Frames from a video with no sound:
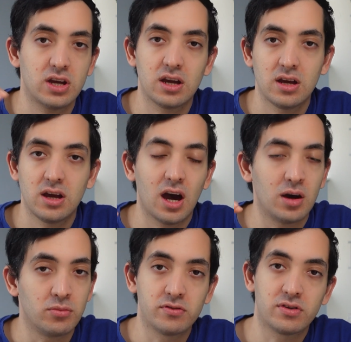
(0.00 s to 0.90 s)
it
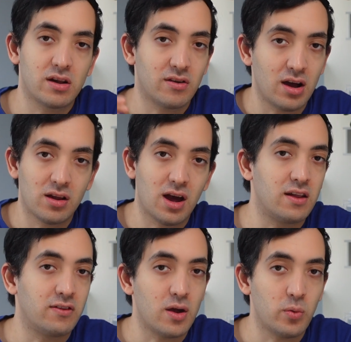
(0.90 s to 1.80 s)
and move it around
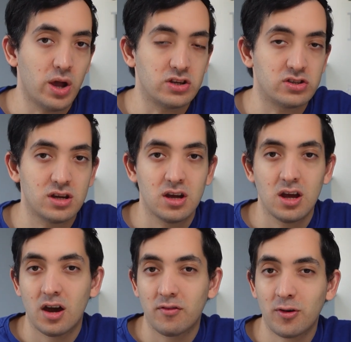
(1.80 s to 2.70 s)
as I wish.
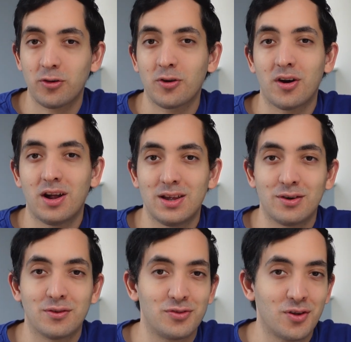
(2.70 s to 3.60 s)
I've also got a
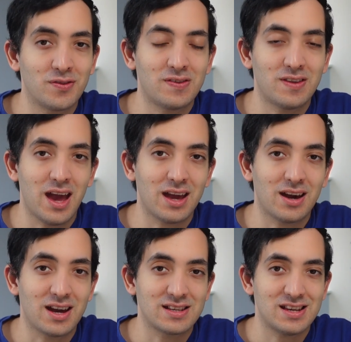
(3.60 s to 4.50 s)
little
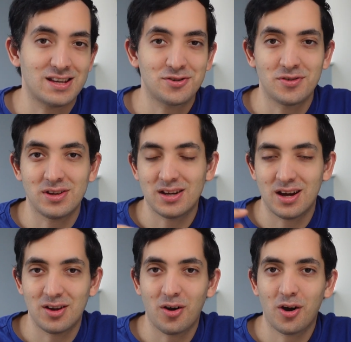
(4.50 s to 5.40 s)
non-tech accessory, a little